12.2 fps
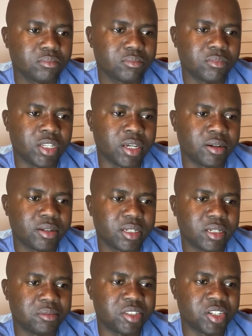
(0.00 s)
Yeah,
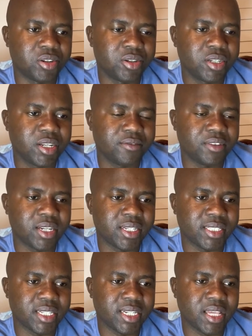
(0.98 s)
let me know if there is
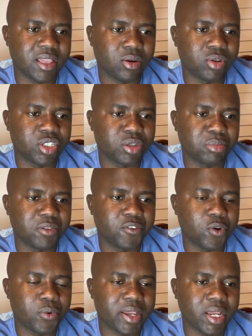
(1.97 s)
any other question before
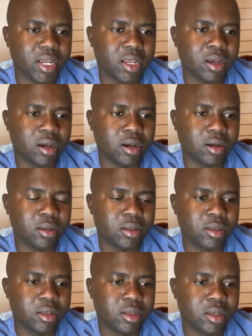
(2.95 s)
we
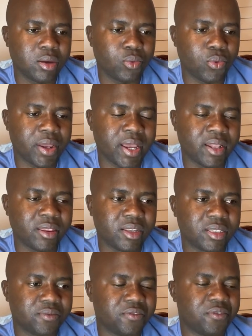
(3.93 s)
end
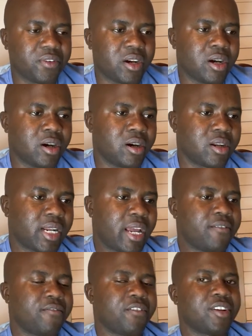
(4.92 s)
this live
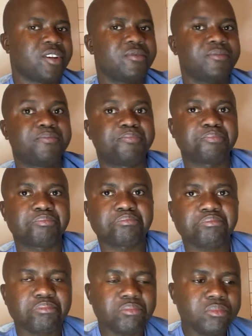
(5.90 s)
video.
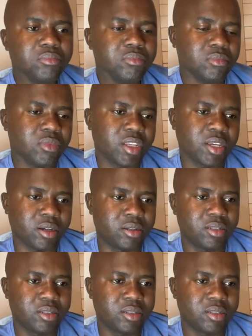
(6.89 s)
Yeah.